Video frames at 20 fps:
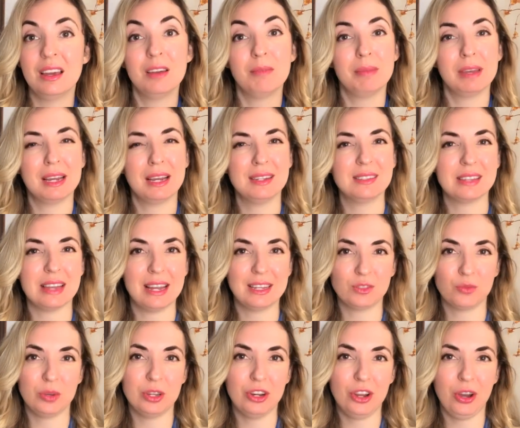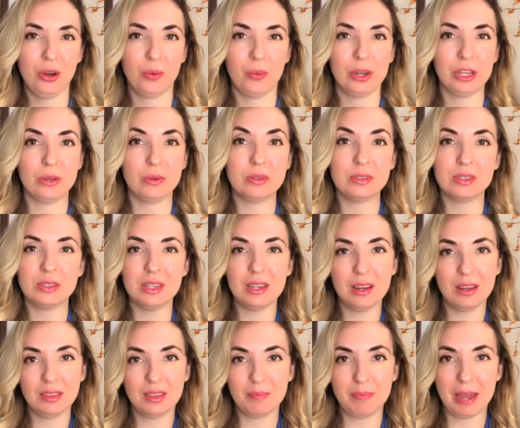Because as we know, what you see
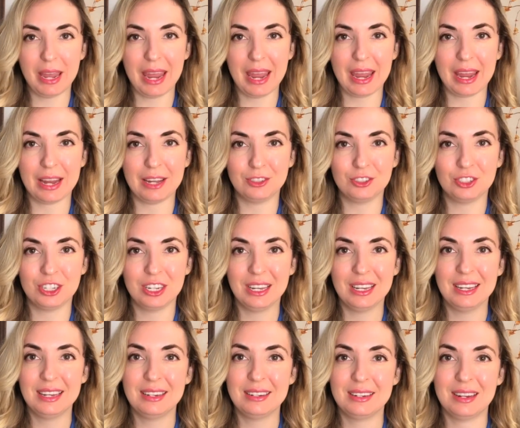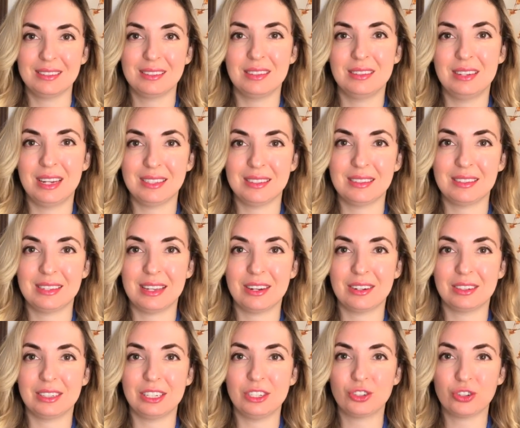on the page doesn't
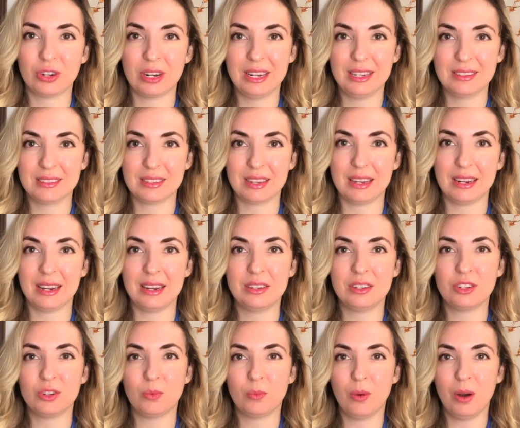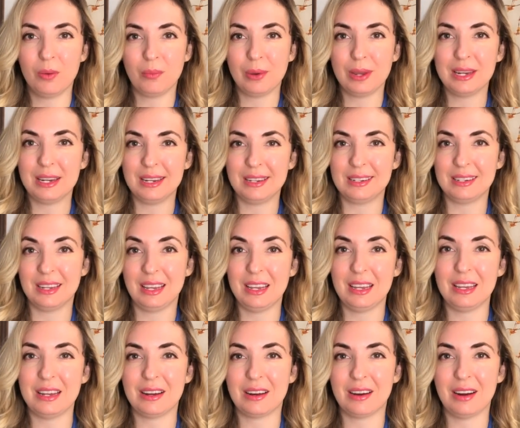necessarily translate into what we need to
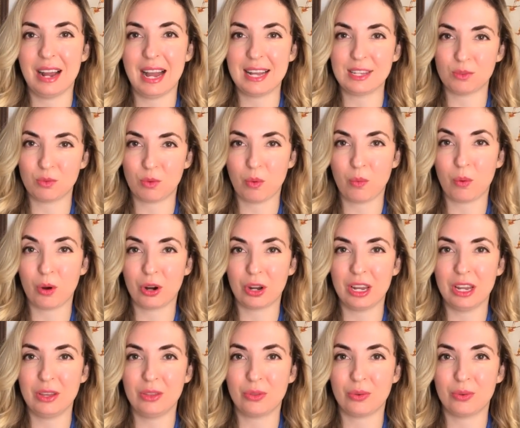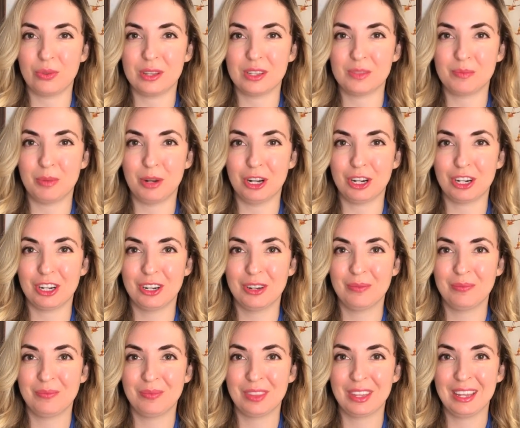hear as we're working through this book.
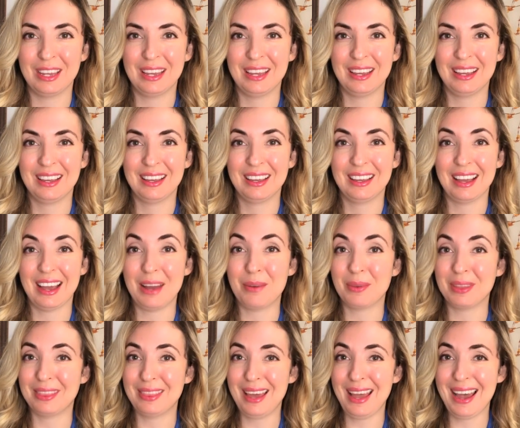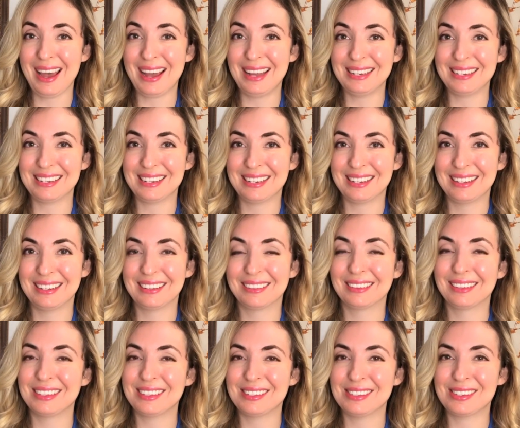And with that,
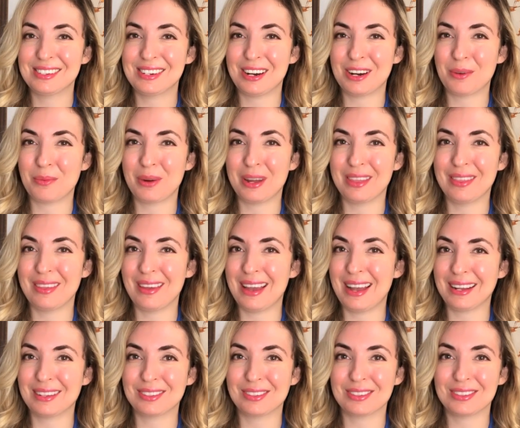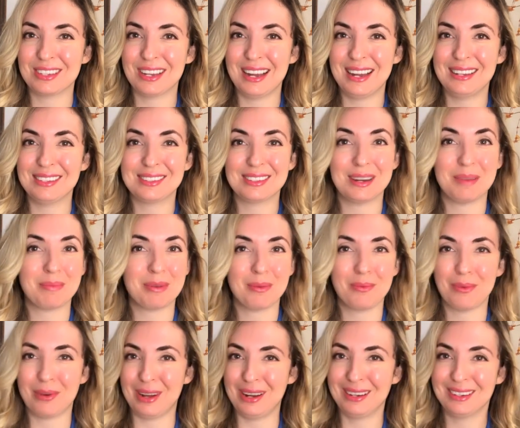let's start with exercise number
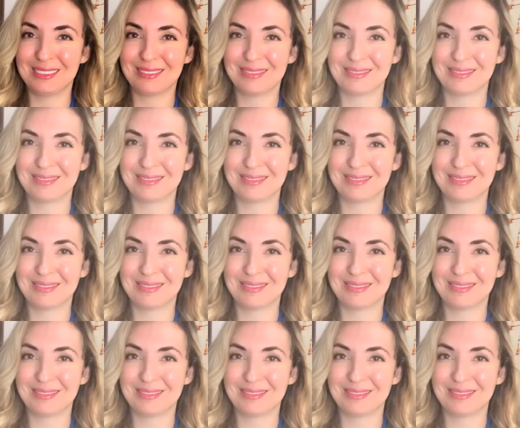one.